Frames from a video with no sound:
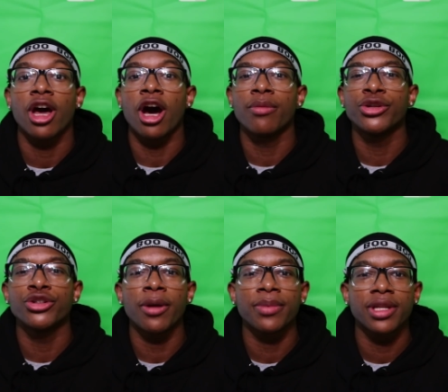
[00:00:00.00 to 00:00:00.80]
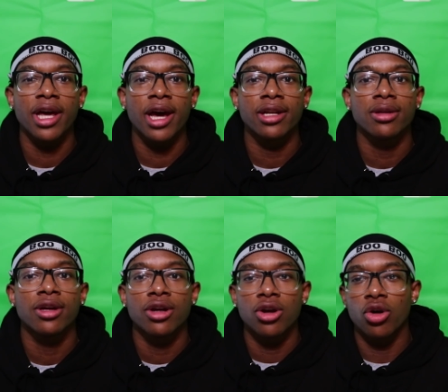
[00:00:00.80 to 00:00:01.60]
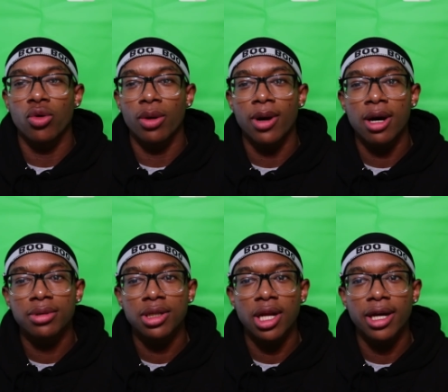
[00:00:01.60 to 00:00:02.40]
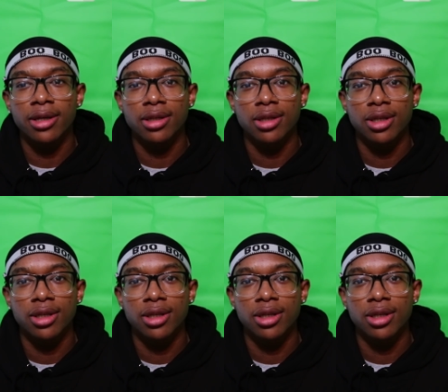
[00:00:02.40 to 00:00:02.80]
I'll be dropping that or probably like